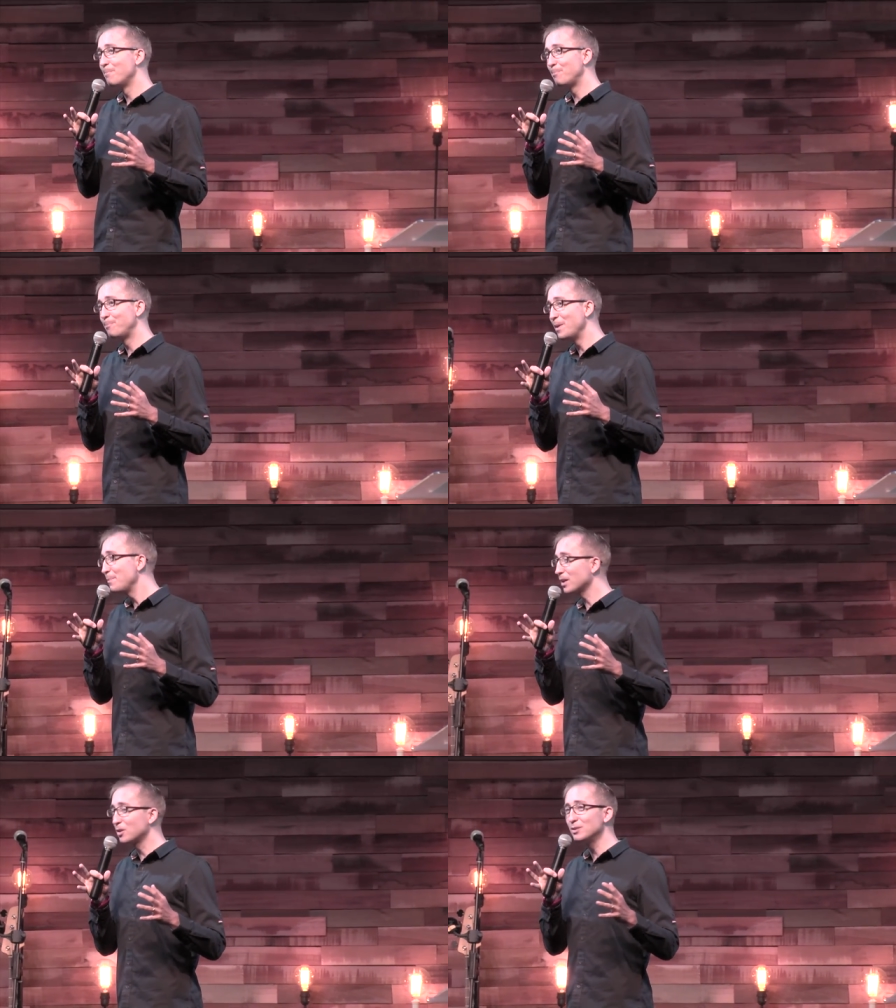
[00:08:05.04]

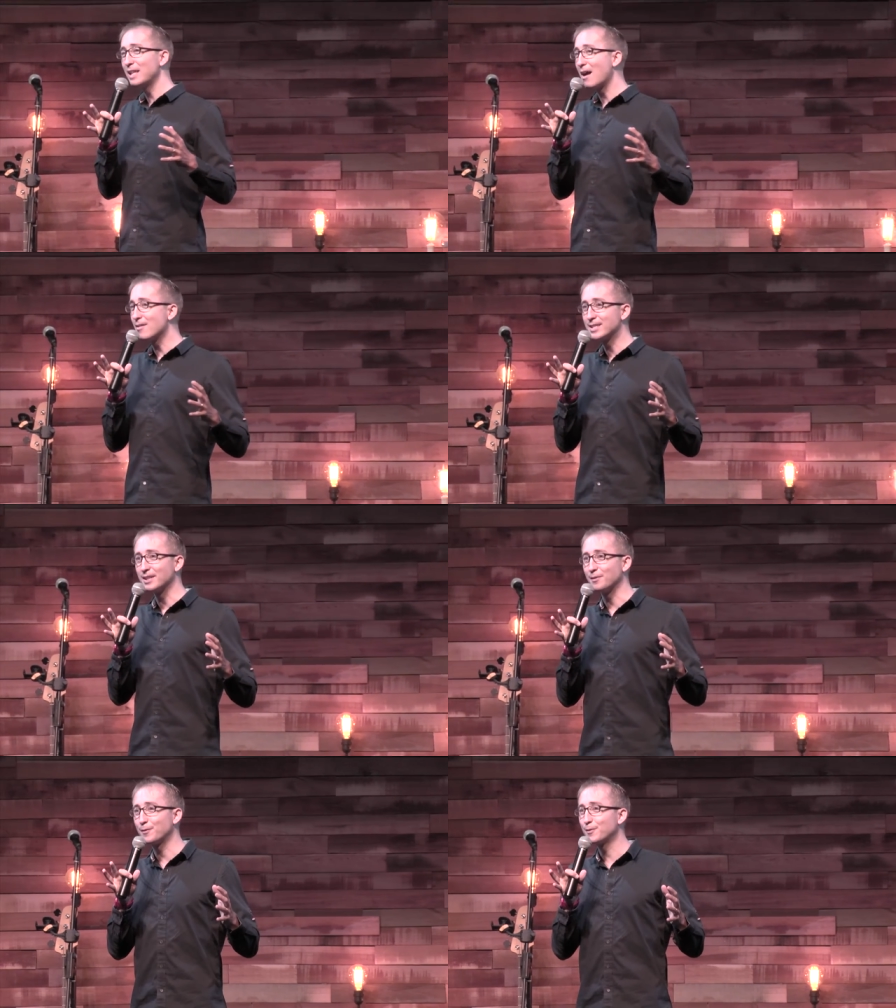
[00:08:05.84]
biblical
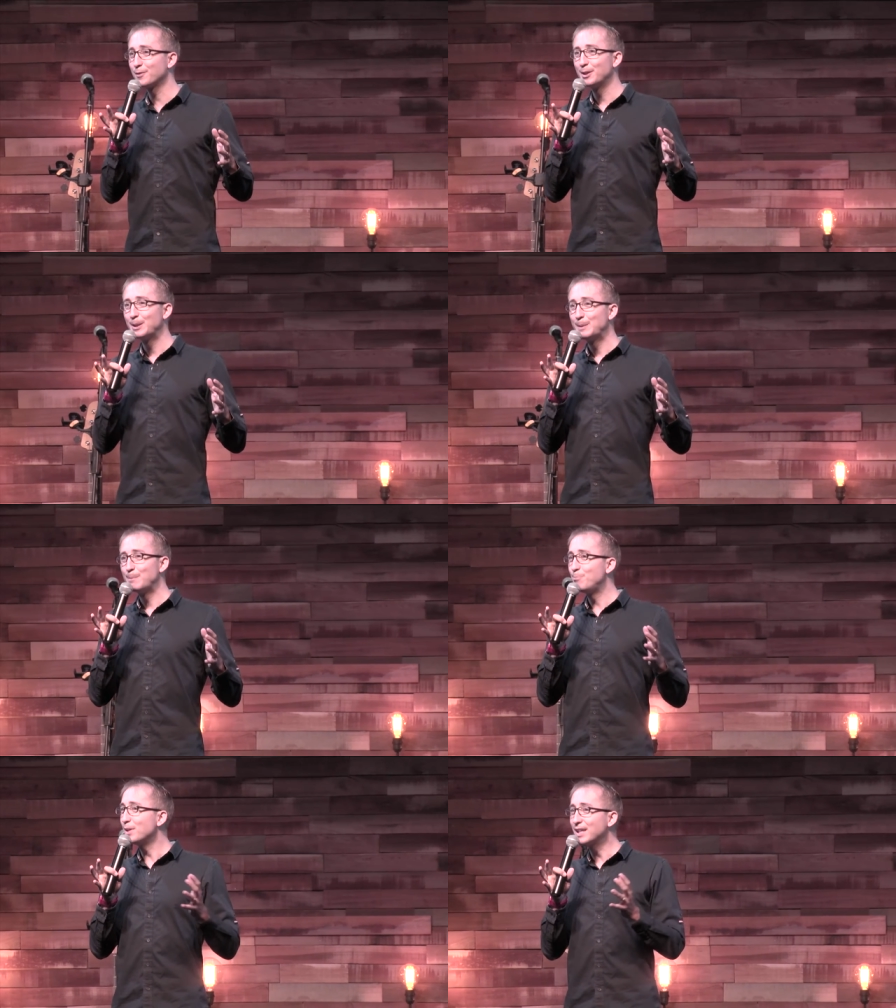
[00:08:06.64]
narrative
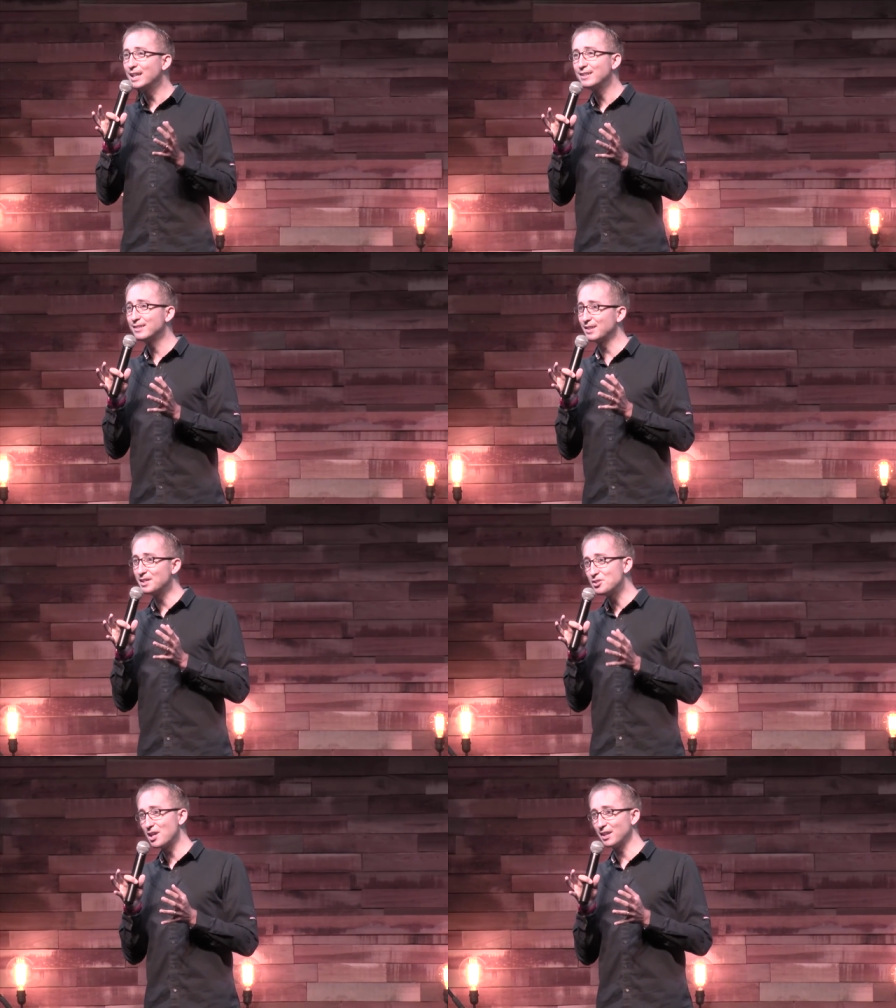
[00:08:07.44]
begins in
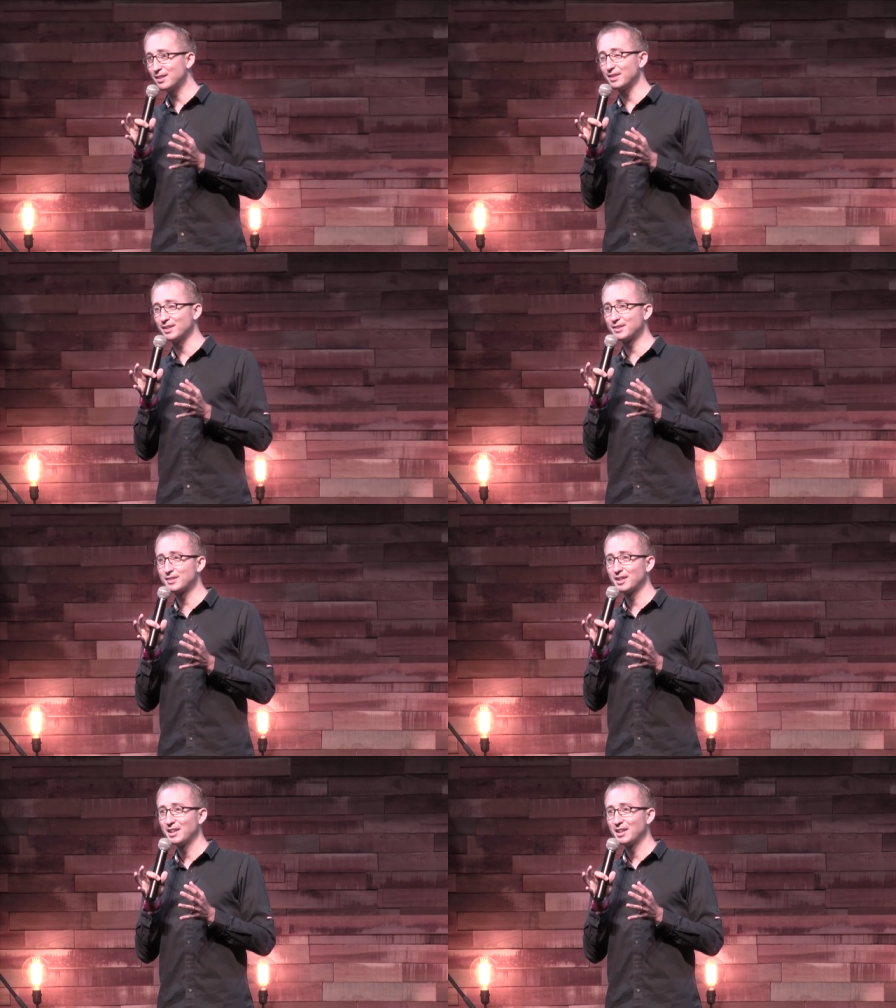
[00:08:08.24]
Genesis